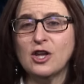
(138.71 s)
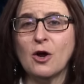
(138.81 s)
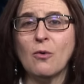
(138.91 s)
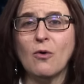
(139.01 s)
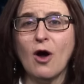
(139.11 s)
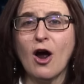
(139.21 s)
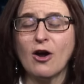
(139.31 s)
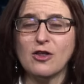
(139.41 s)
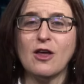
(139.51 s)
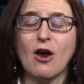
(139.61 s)
you know,
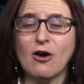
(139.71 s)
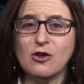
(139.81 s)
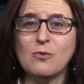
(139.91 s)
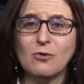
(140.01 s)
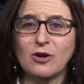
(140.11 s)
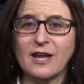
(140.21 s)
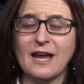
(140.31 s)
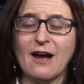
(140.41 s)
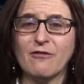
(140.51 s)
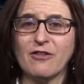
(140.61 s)
are they are you
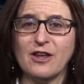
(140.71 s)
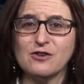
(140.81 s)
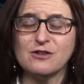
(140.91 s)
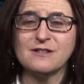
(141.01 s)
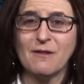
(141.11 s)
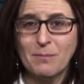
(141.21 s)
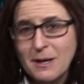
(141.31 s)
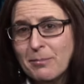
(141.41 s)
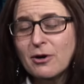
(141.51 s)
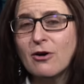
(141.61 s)
looking out for the interests of the
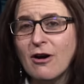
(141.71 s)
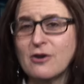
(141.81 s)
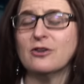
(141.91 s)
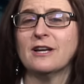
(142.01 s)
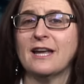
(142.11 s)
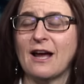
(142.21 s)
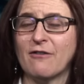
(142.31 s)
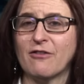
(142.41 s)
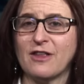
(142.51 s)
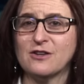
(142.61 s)
people or are you looking
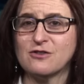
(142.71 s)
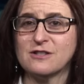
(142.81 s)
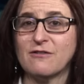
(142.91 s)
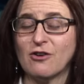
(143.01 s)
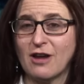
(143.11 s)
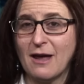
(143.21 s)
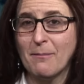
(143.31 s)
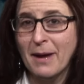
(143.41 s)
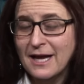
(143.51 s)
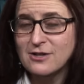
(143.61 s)
out for the interests of your
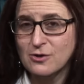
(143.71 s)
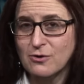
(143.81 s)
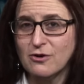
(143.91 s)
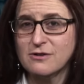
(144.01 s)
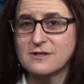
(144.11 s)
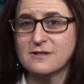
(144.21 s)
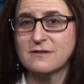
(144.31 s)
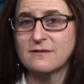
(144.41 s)
campaign donors?